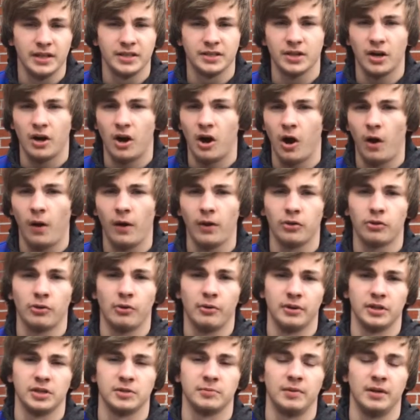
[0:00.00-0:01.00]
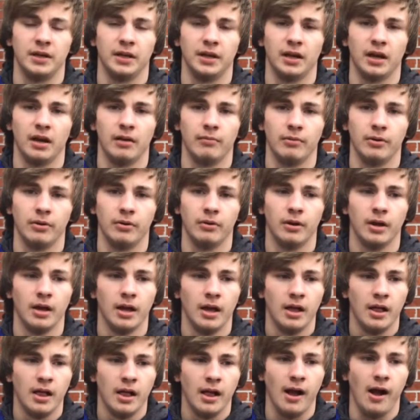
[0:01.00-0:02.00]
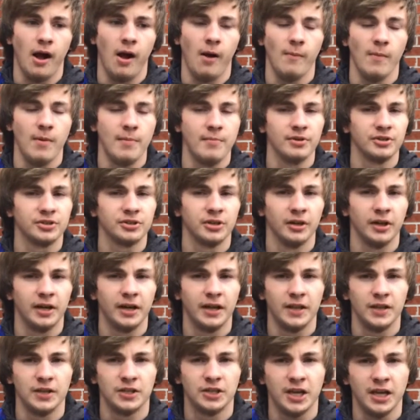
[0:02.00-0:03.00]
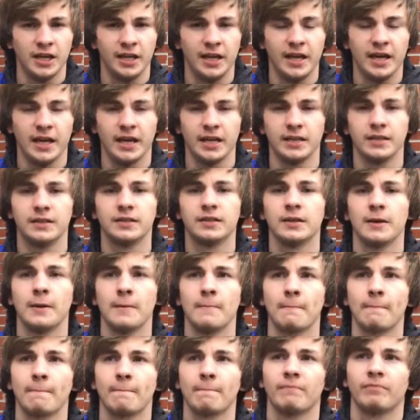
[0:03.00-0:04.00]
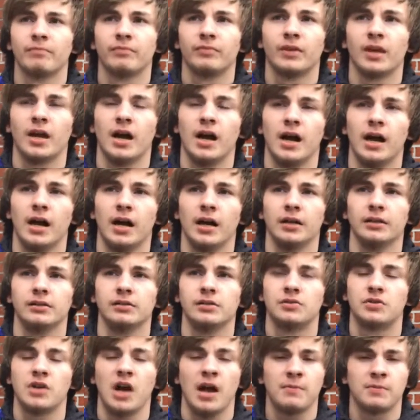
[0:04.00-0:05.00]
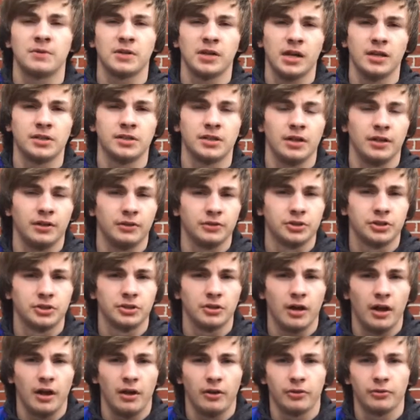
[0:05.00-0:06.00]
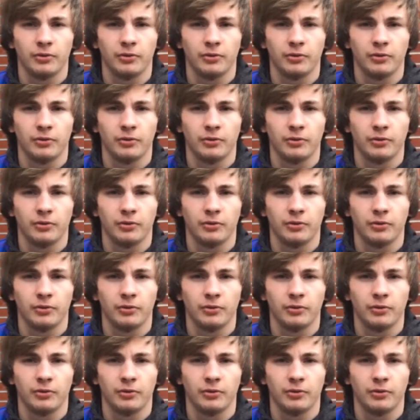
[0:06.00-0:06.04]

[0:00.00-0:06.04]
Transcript: That's all I throw on a spinning combo. Um, I'm going to start getting the shaky heads. Uh, drop shots, I'll, sh I'll